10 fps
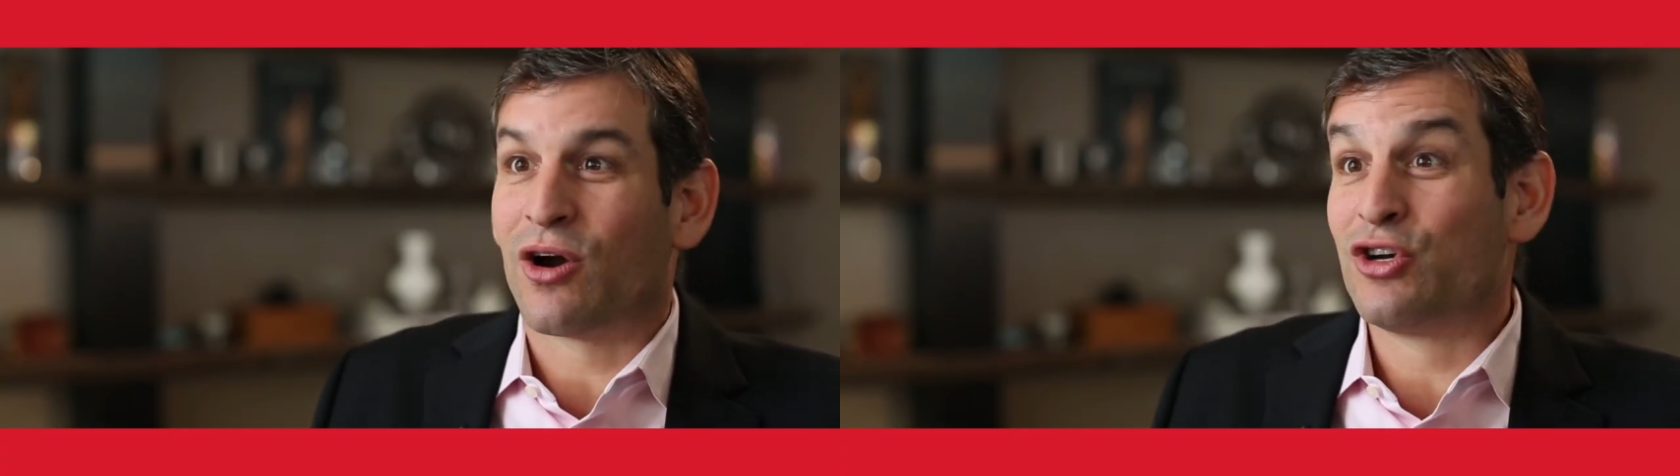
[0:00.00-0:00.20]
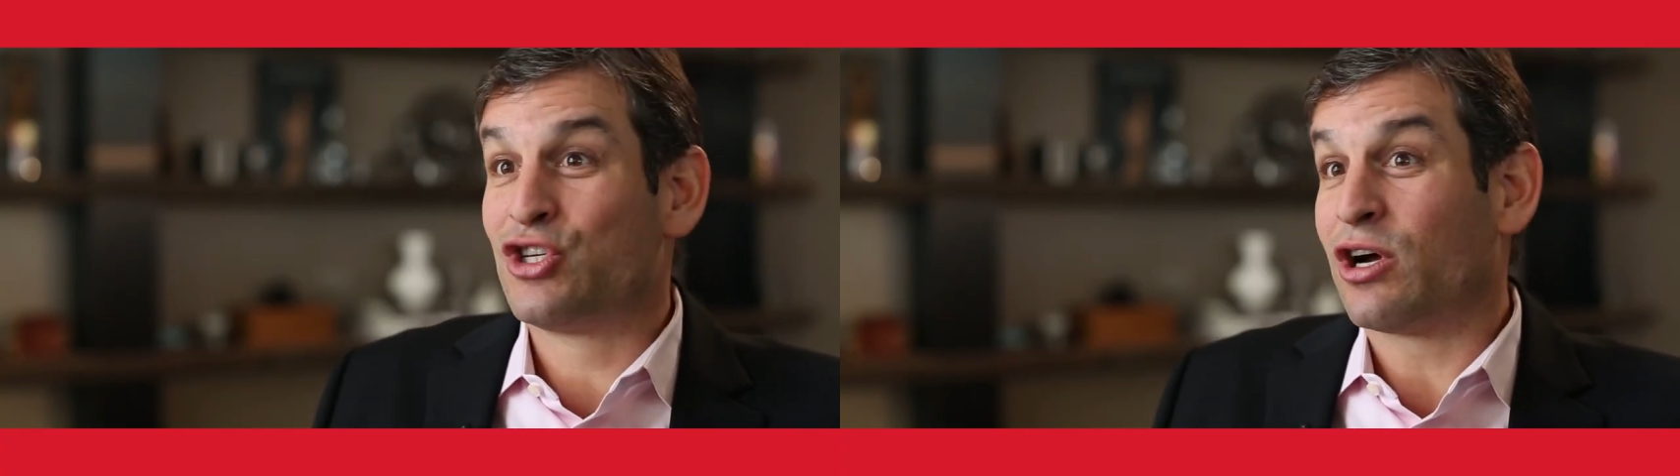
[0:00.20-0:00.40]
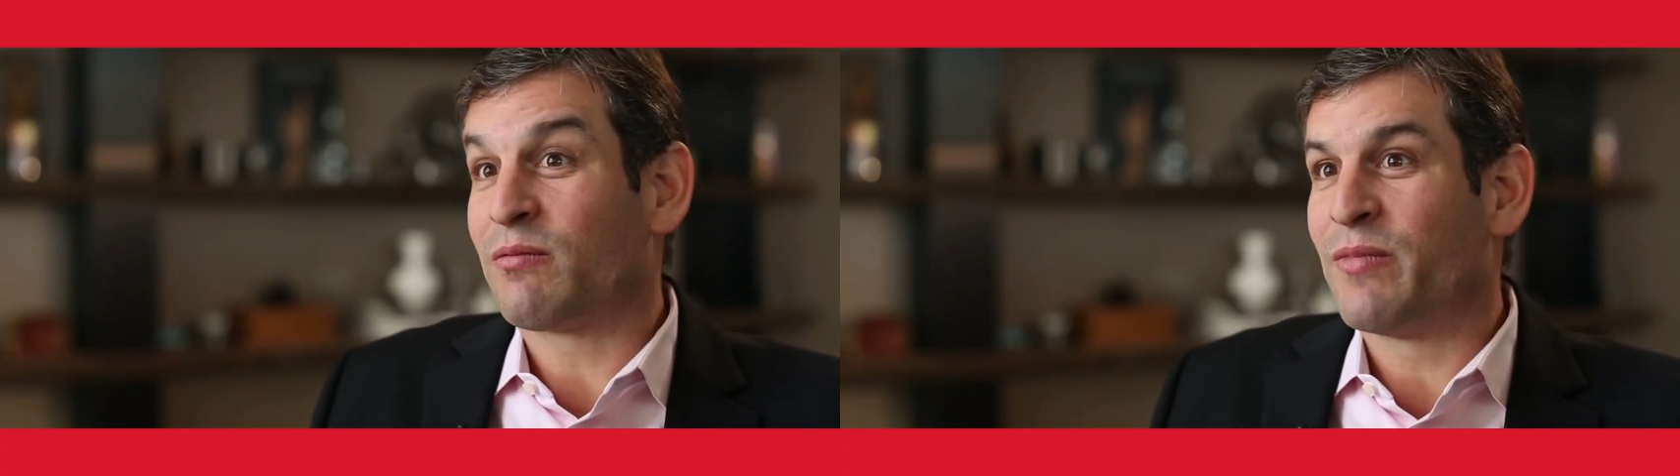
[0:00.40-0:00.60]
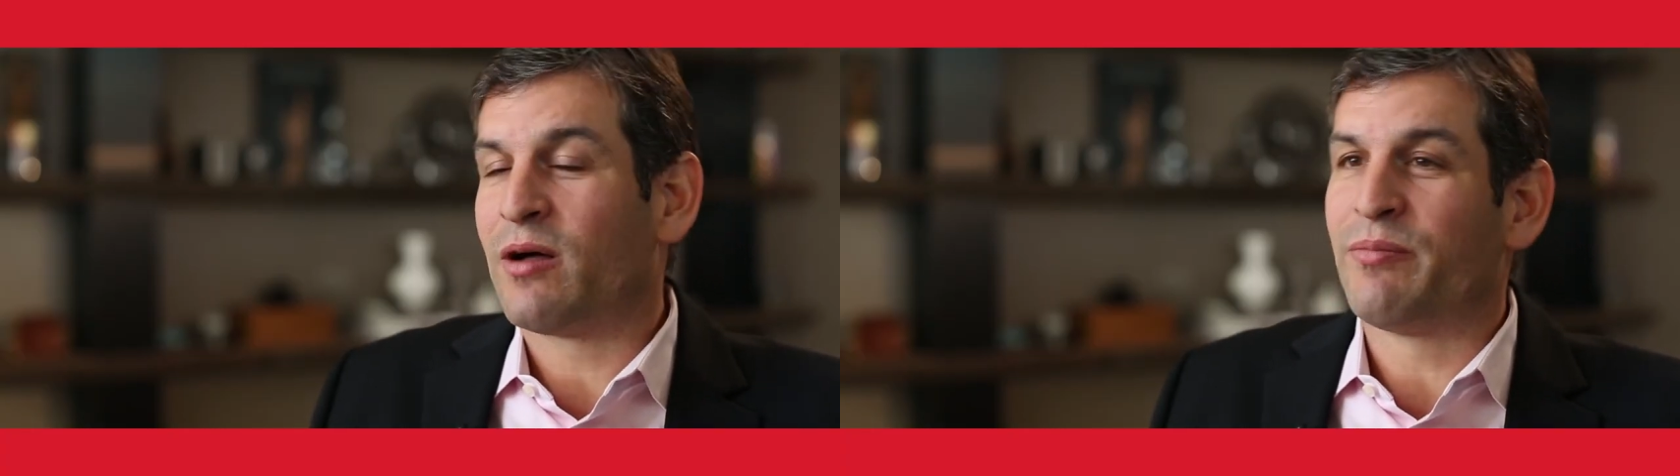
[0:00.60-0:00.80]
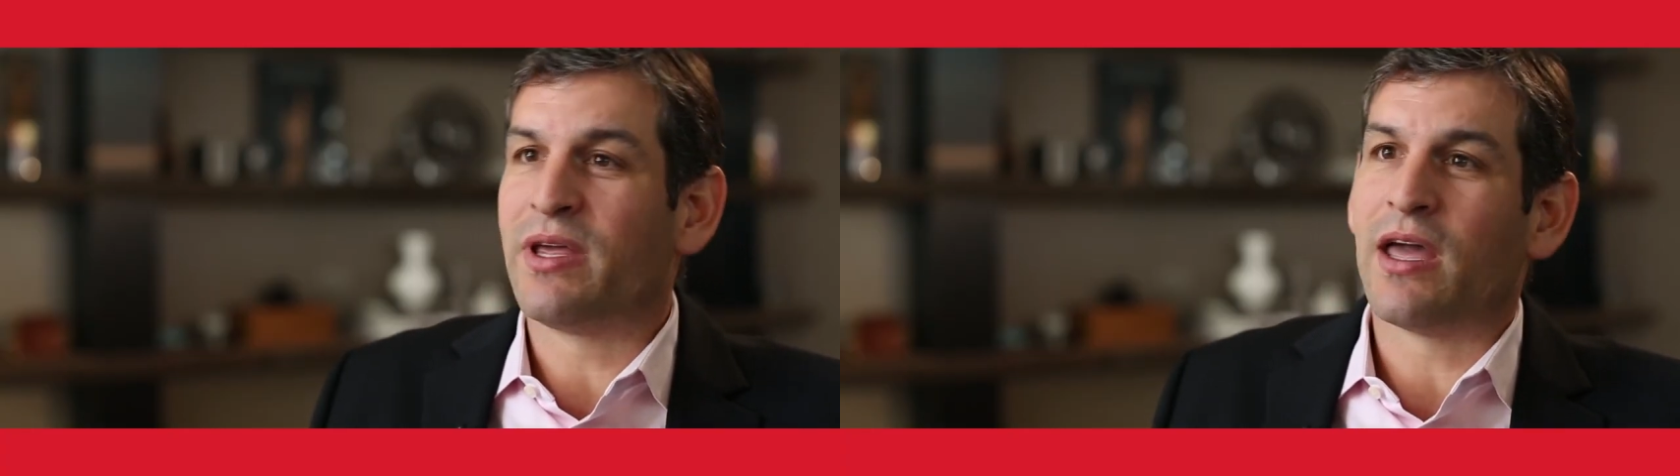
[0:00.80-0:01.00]
Our junk
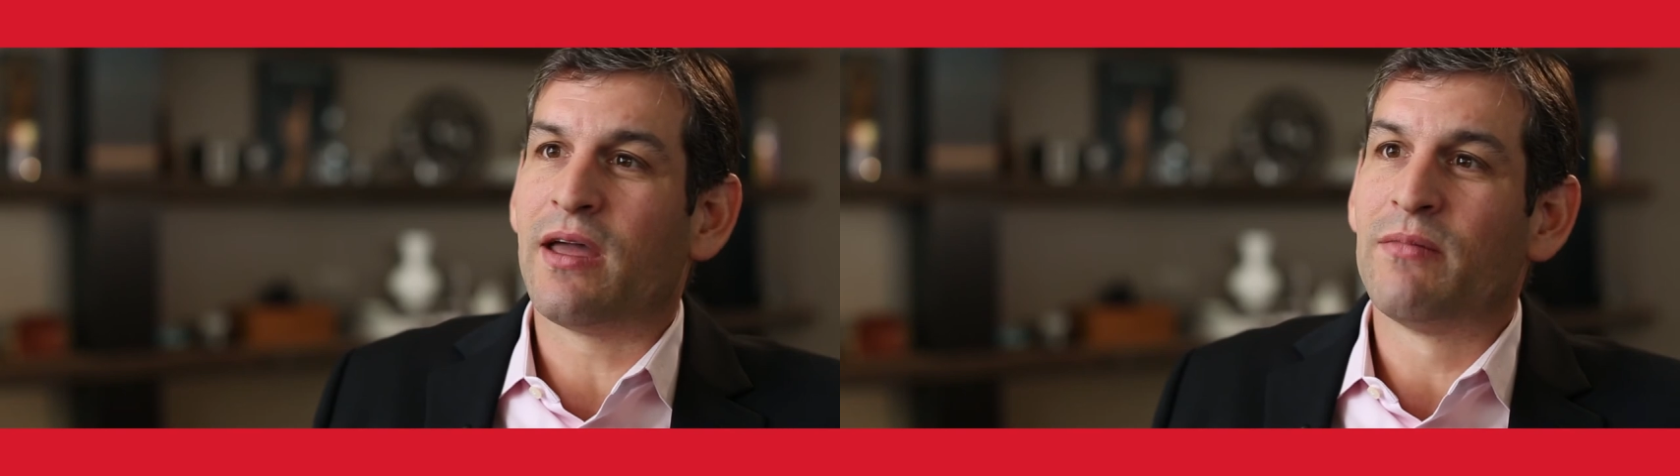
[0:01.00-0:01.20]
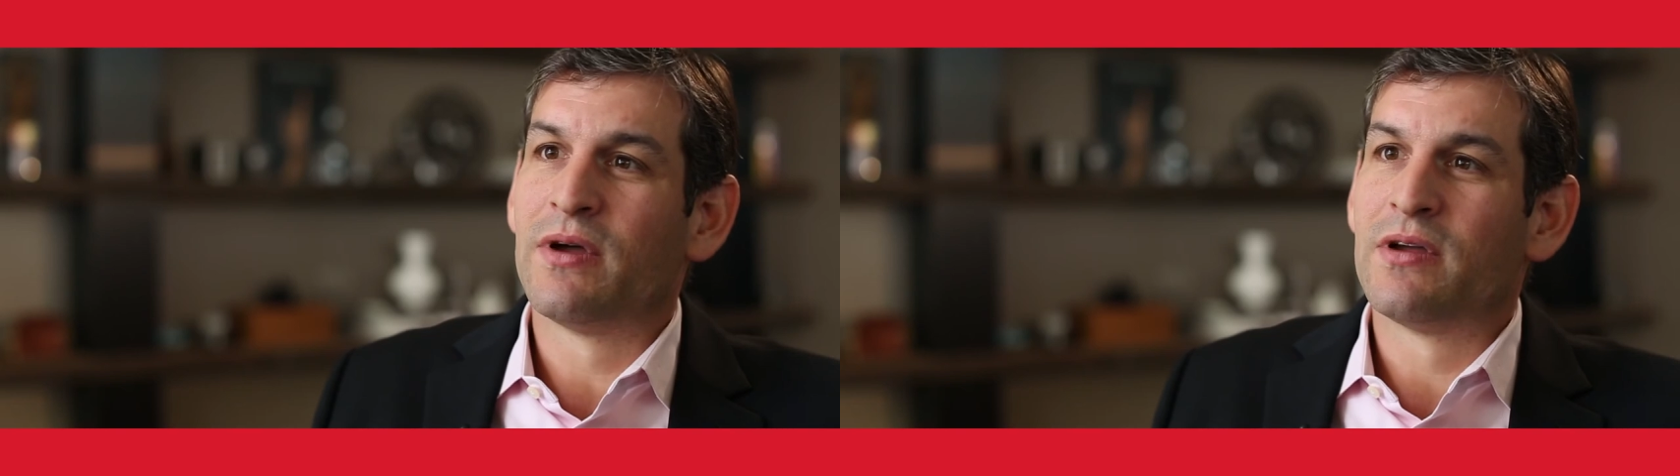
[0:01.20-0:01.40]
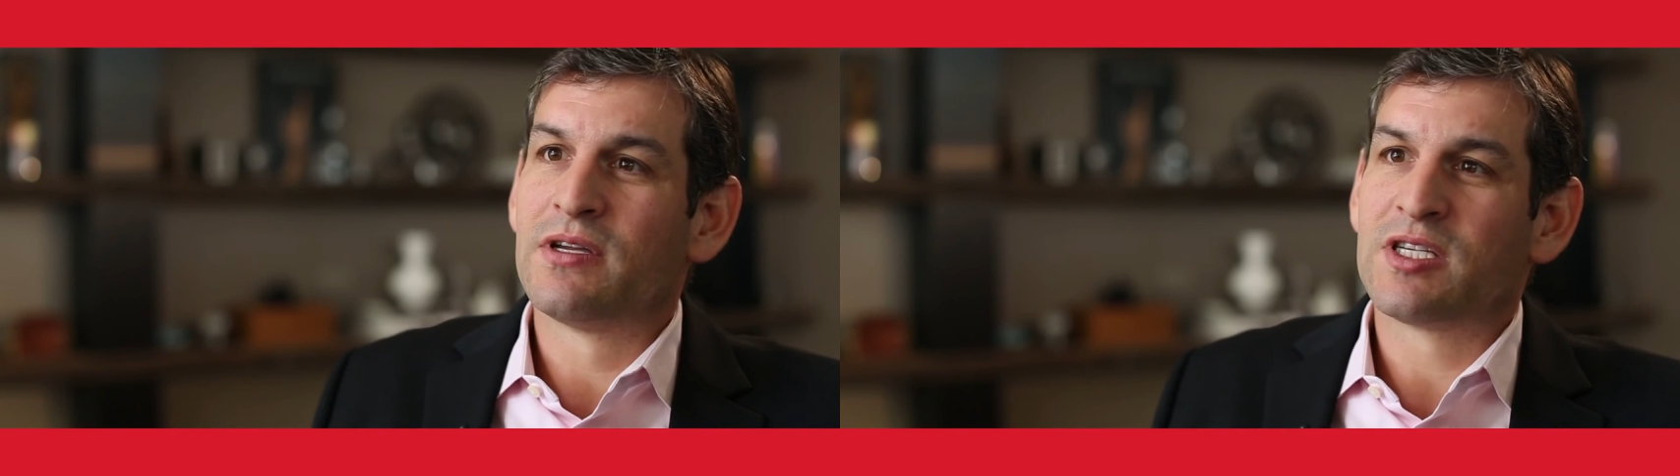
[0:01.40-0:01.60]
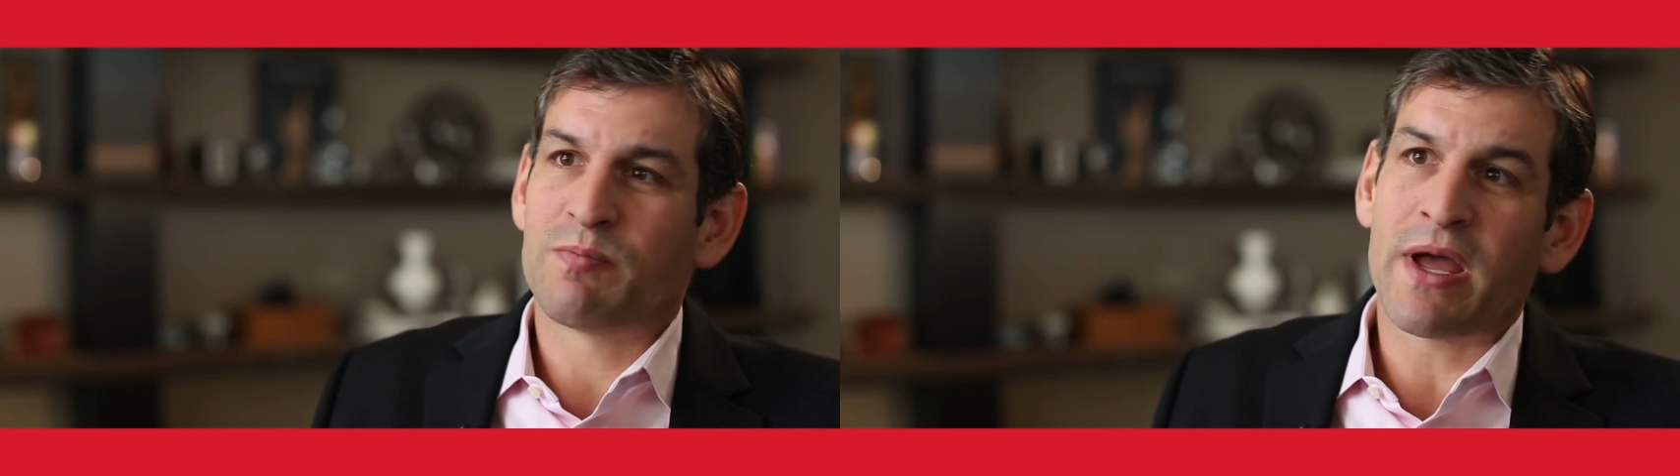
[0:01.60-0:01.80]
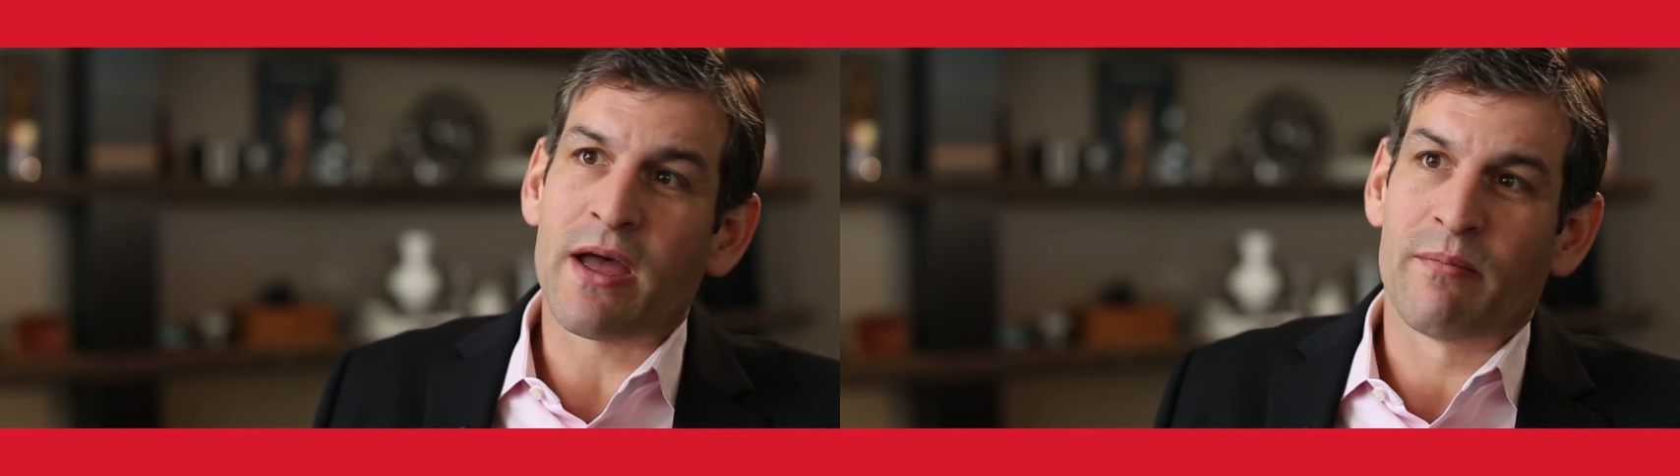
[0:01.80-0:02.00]
mail became
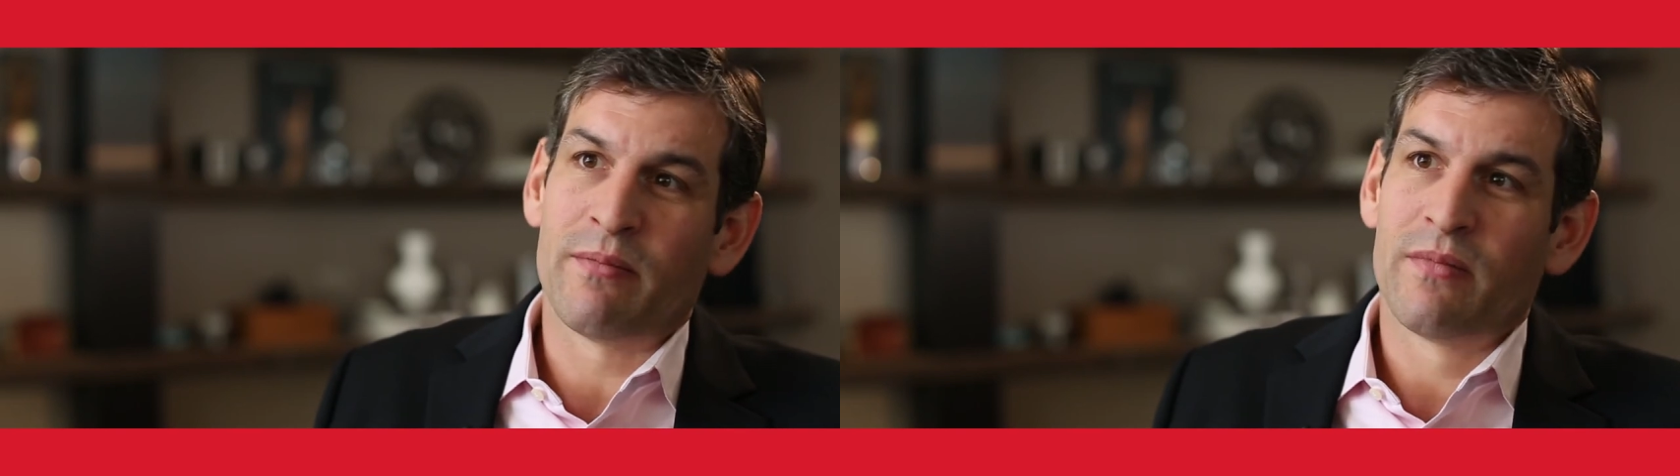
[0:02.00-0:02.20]
spam.